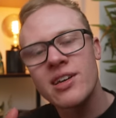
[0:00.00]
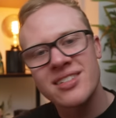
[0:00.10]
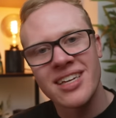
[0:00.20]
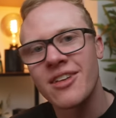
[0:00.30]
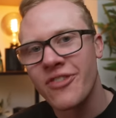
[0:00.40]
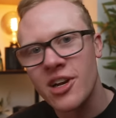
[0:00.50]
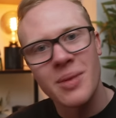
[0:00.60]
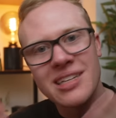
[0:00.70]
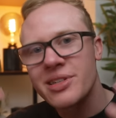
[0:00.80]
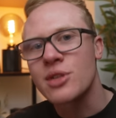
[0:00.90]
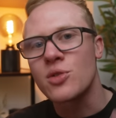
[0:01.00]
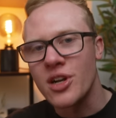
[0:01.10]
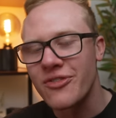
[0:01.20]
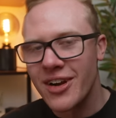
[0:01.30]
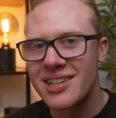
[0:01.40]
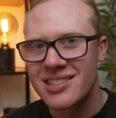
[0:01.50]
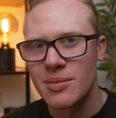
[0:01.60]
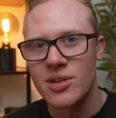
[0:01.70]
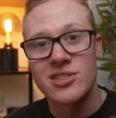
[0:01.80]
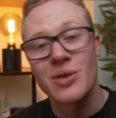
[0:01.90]
it is said to fundamentally look very
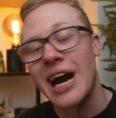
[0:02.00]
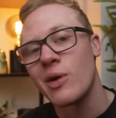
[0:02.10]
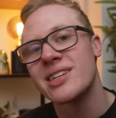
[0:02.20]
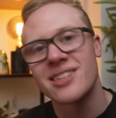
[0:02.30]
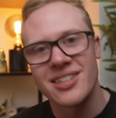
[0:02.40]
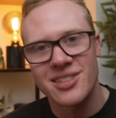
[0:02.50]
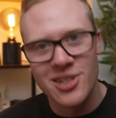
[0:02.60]
similar to how it does